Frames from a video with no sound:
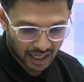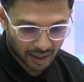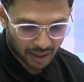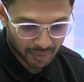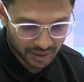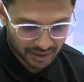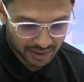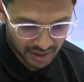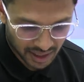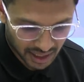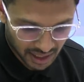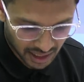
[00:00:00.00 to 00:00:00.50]

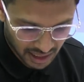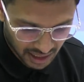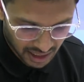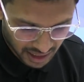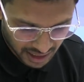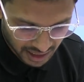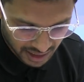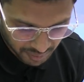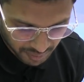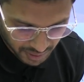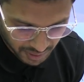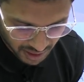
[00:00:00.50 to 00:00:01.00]
Amit Rana,
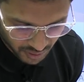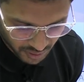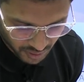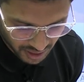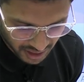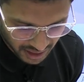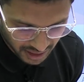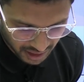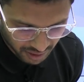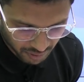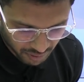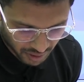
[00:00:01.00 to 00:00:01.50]
are
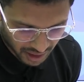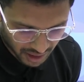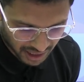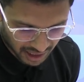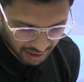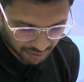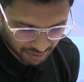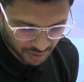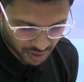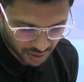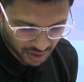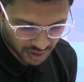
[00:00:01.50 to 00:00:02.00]
bilkul nahi? Why
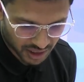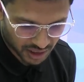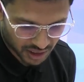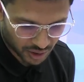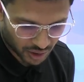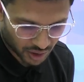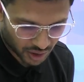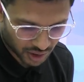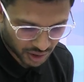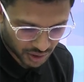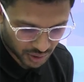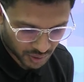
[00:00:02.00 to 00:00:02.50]
I have to
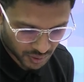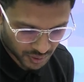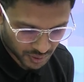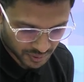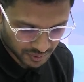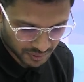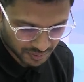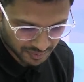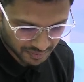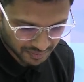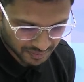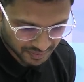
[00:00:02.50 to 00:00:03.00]
ignore
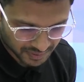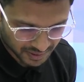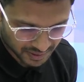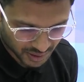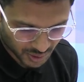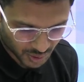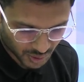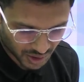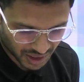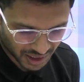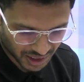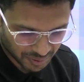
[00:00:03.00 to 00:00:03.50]
you?
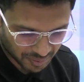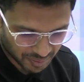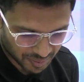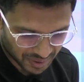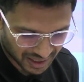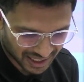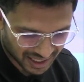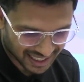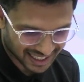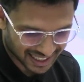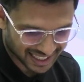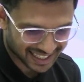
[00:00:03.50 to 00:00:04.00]
Sudeep,
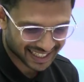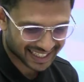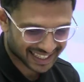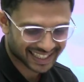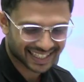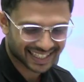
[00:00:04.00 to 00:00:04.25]
me.